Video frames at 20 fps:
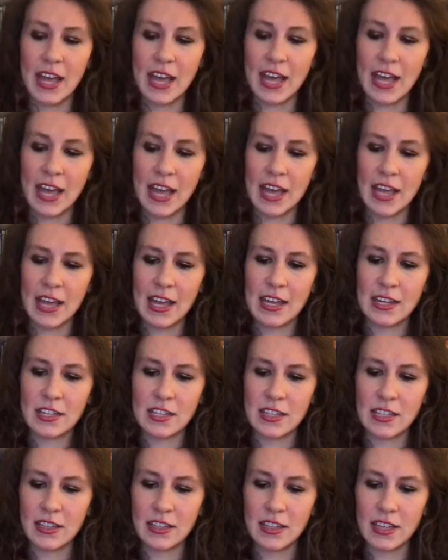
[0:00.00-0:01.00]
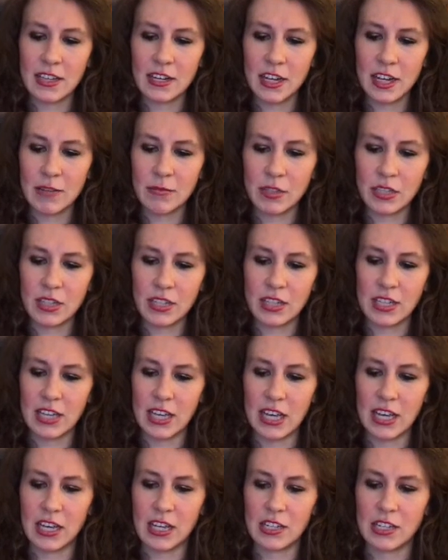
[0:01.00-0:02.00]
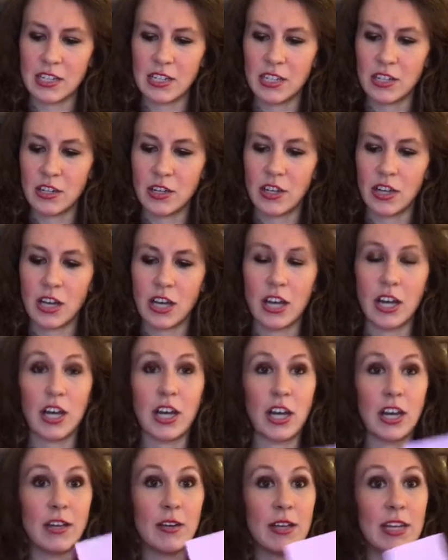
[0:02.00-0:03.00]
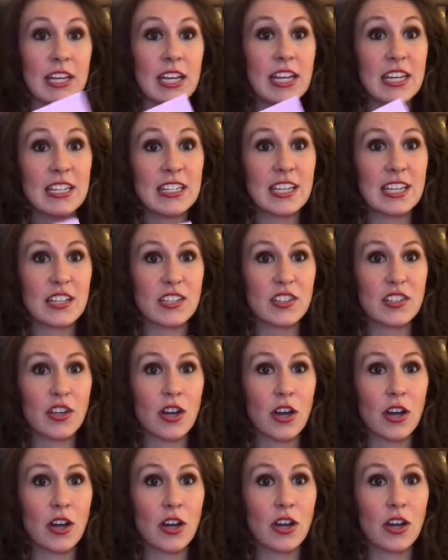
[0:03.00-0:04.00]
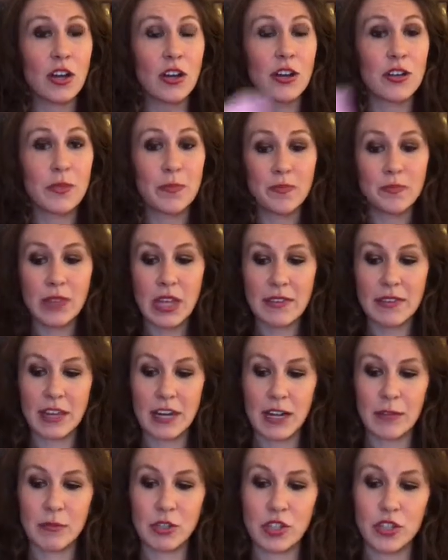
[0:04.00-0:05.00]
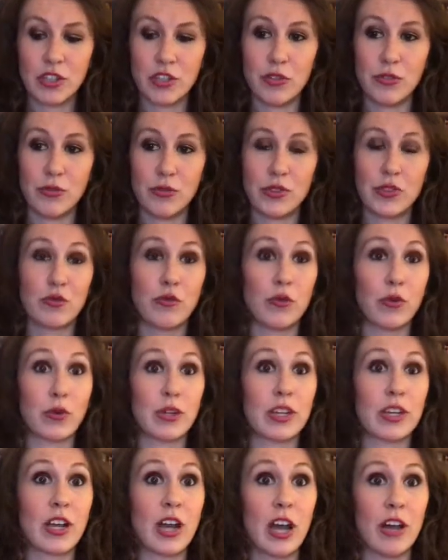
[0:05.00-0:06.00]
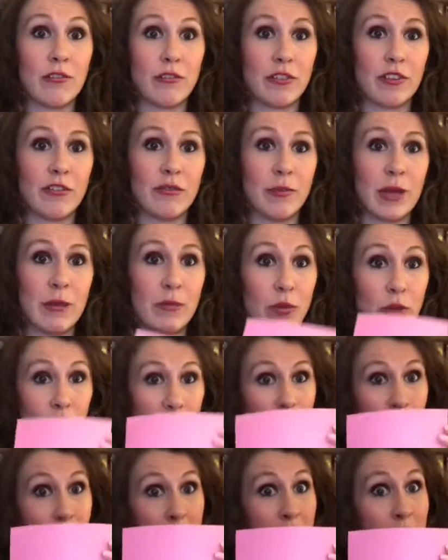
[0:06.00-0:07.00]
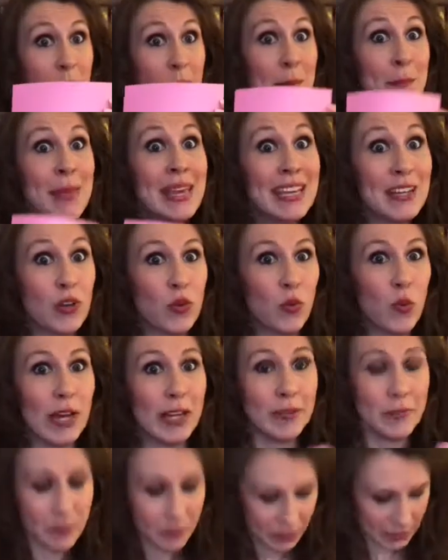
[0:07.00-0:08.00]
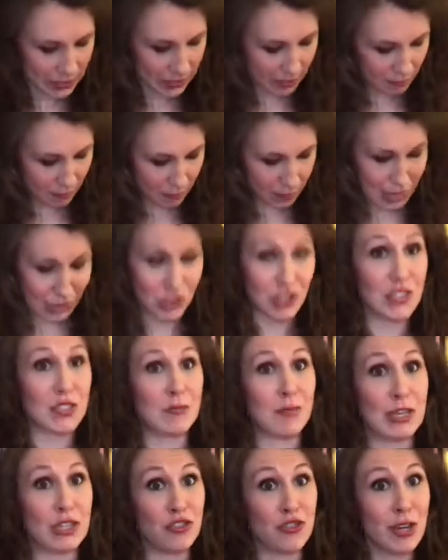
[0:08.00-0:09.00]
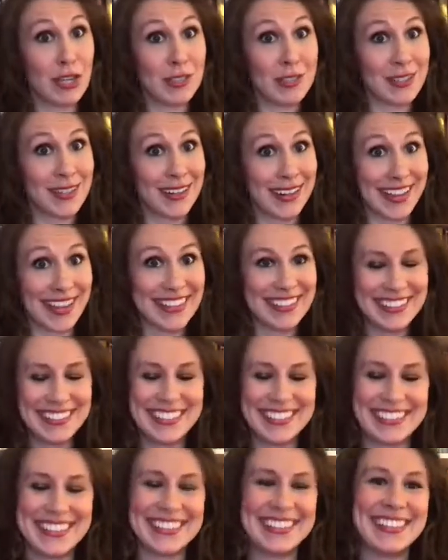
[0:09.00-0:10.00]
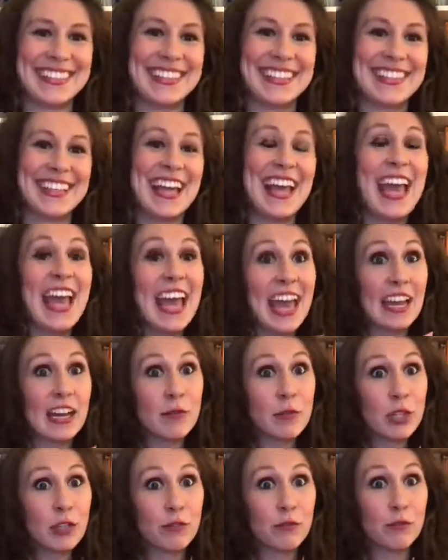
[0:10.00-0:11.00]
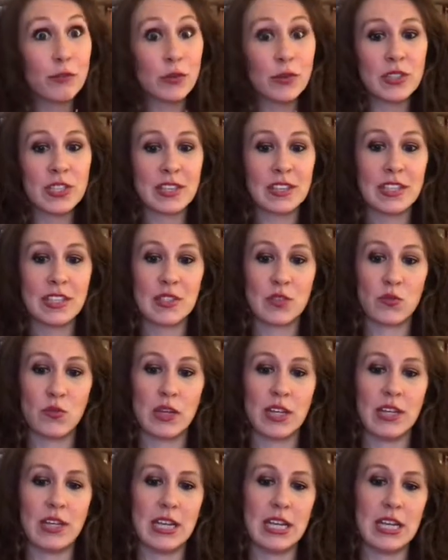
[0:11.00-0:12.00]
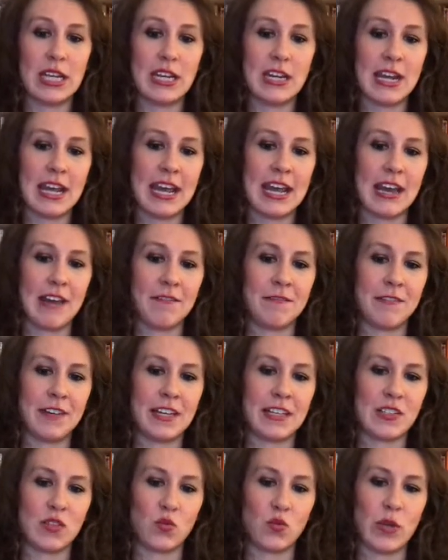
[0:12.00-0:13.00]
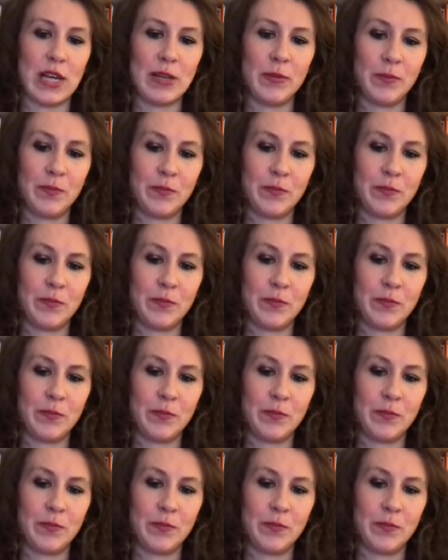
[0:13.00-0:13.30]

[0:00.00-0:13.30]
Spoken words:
And then I'm going to get an index card that I'm going to use for the cover of my book. I'll pick my pink one because it matches my dress today. And I'm going to fold this one in half as well.